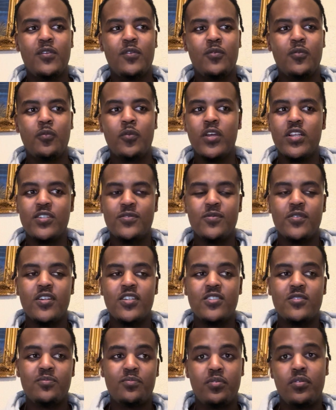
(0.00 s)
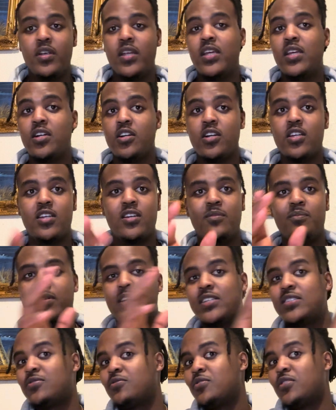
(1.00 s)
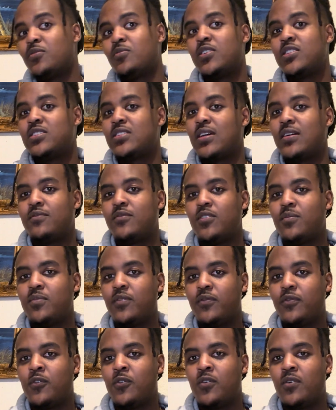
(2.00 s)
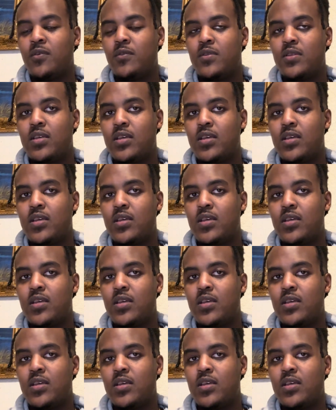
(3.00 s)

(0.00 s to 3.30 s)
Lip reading: which was pretty good compared to all the ones that I've done before.